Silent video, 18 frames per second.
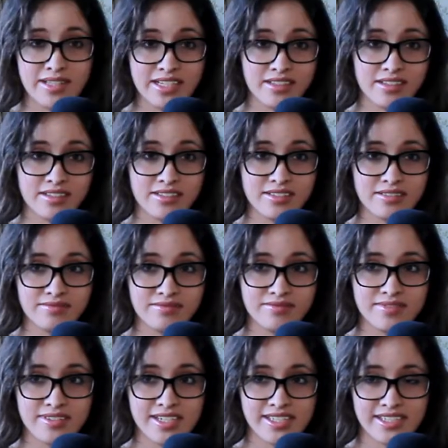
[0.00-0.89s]
a lot
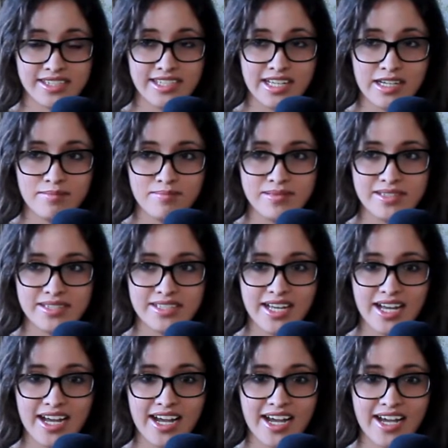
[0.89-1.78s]
of steps
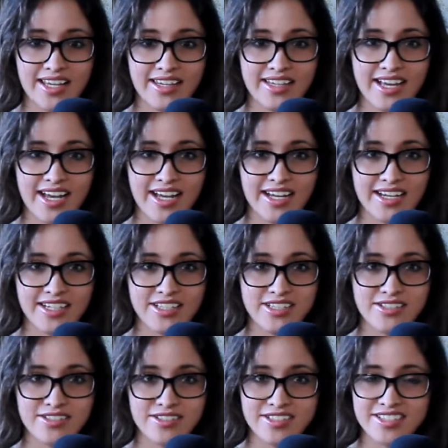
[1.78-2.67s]
and I
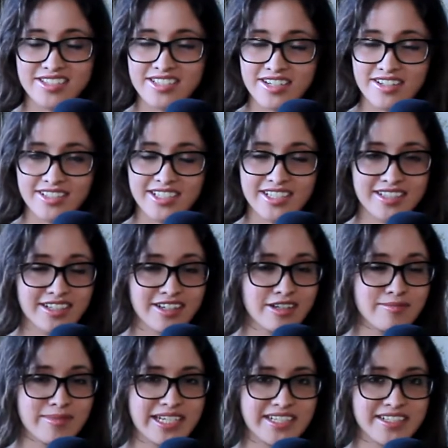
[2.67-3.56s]
just started the
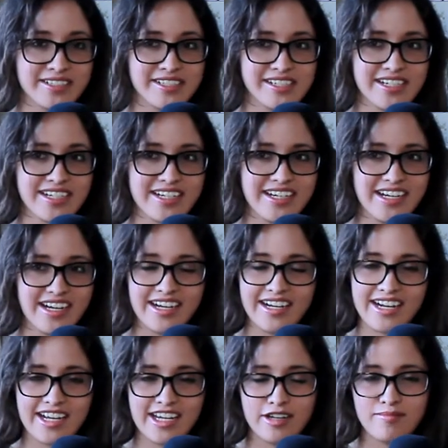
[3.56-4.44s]
comic,
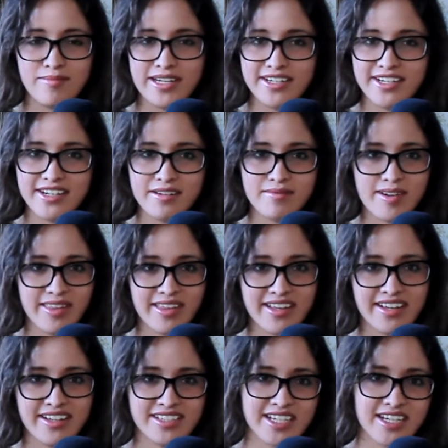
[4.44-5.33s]
and I am making
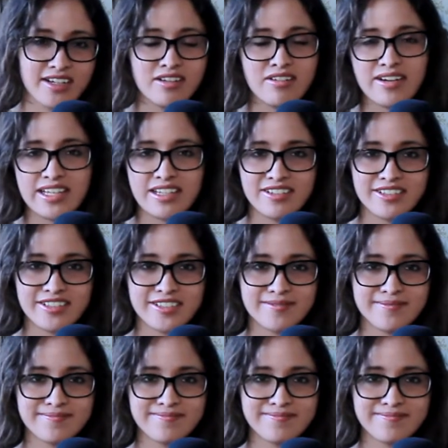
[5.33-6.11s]
everything as I go along.